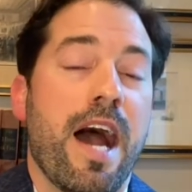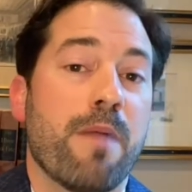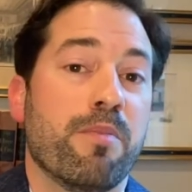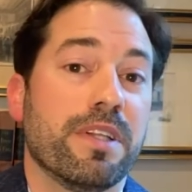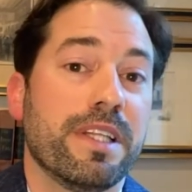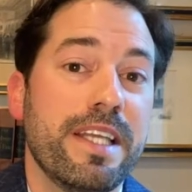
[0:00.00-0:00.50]
I
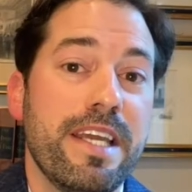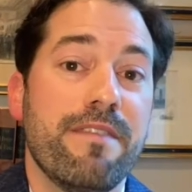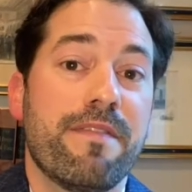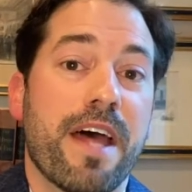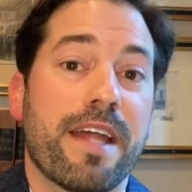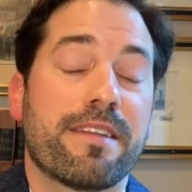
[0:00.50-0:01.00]

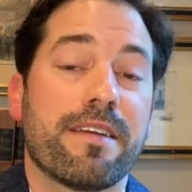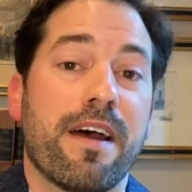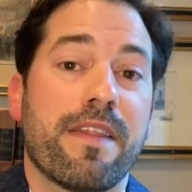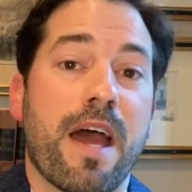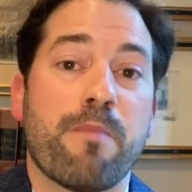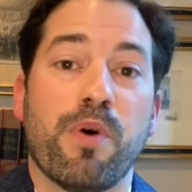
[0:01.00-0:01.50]
believe that
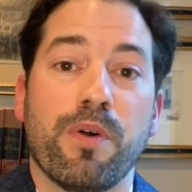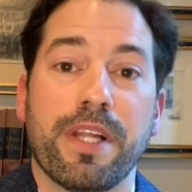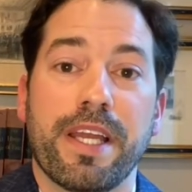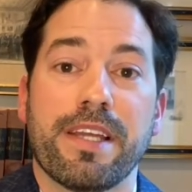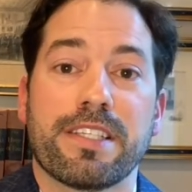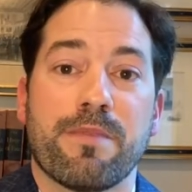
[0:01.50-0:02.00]
uh, that
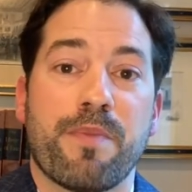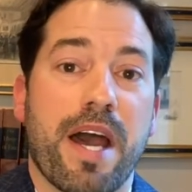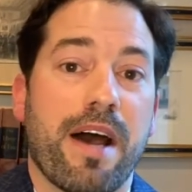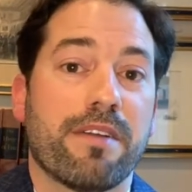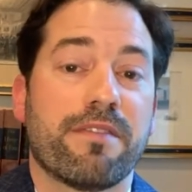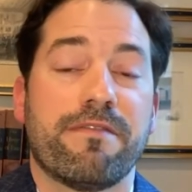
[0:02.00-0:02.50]
polling is
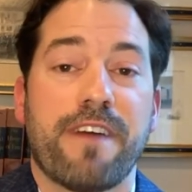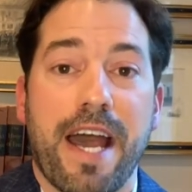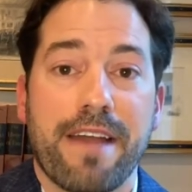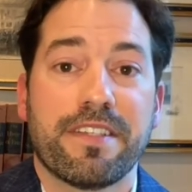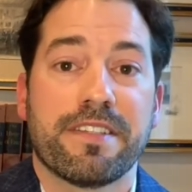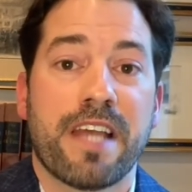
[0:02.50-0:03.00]
about
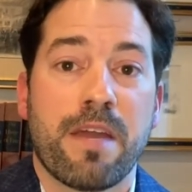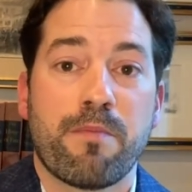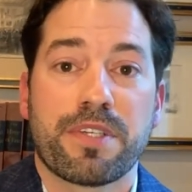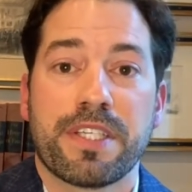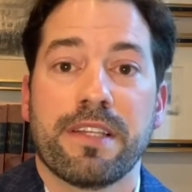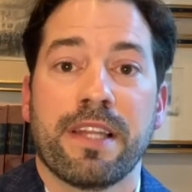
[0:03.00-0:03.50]
5 to
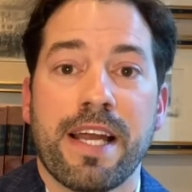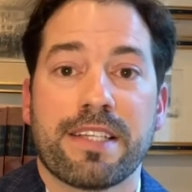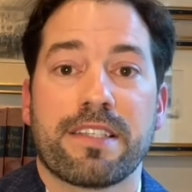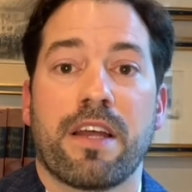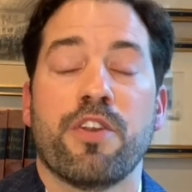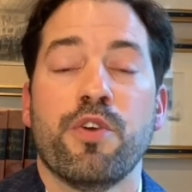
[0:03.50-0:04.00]
10%
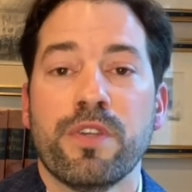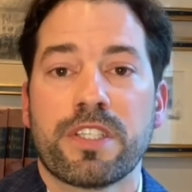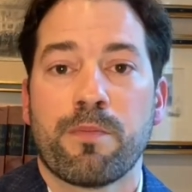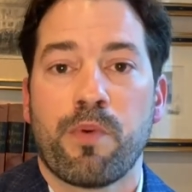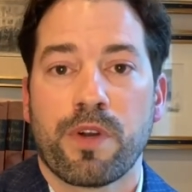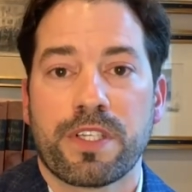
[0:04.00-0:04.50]
less on who
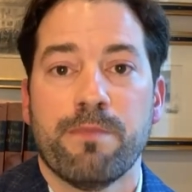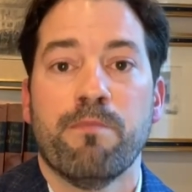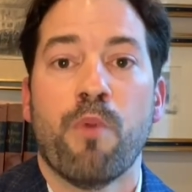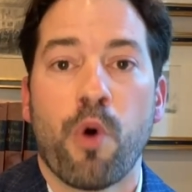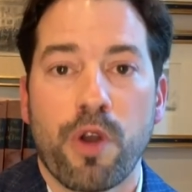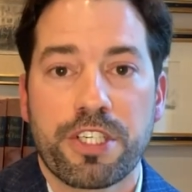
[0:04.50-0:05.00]
supports
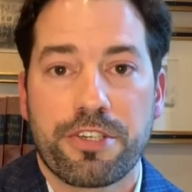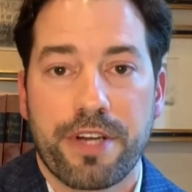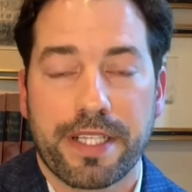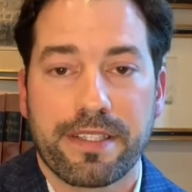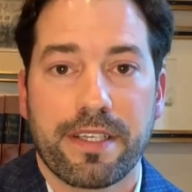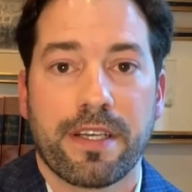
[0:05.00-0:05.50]
more
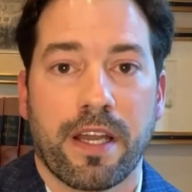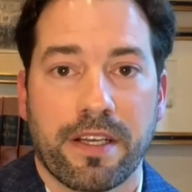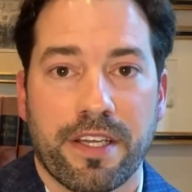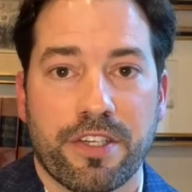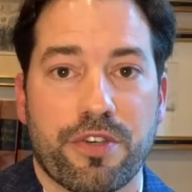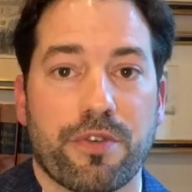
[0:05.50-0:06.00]
strict gun
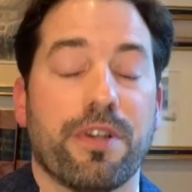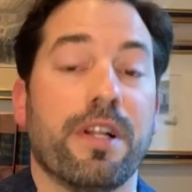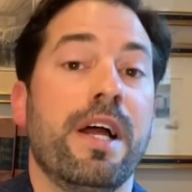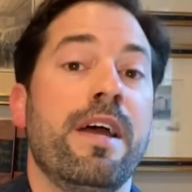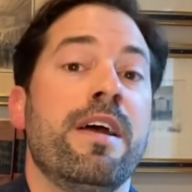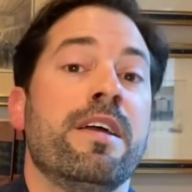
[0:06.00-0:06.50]
control.
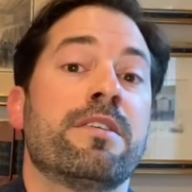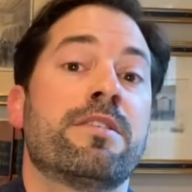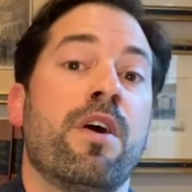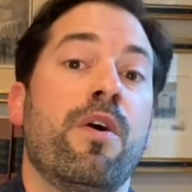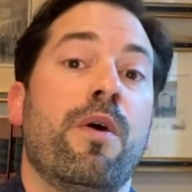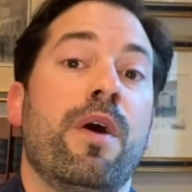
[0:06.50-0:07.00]

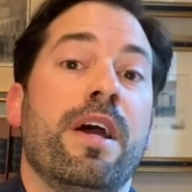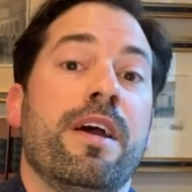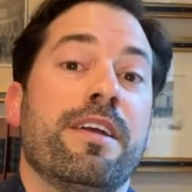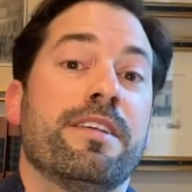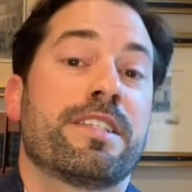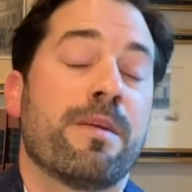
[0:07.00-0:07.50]
So
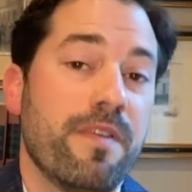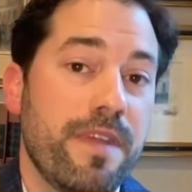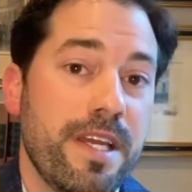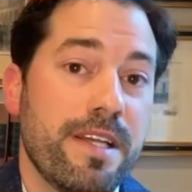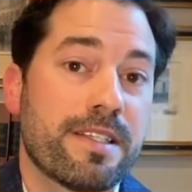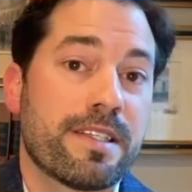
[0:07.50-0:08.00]
some of
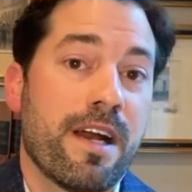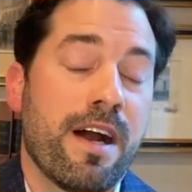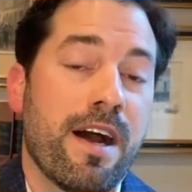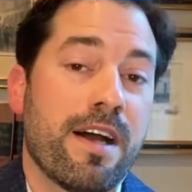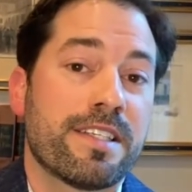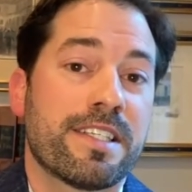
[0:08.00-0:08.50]
these
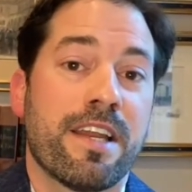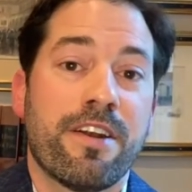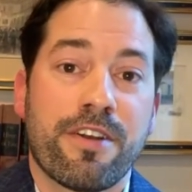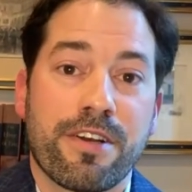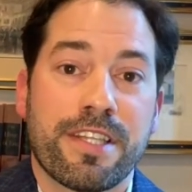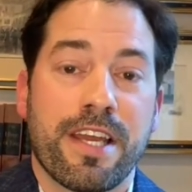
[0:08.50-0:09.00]
uh,
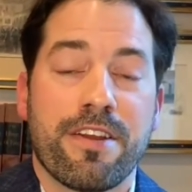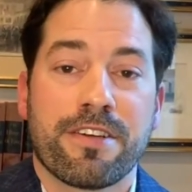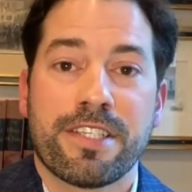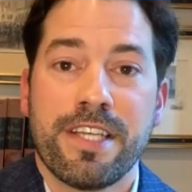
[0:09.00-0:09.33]
senators that you're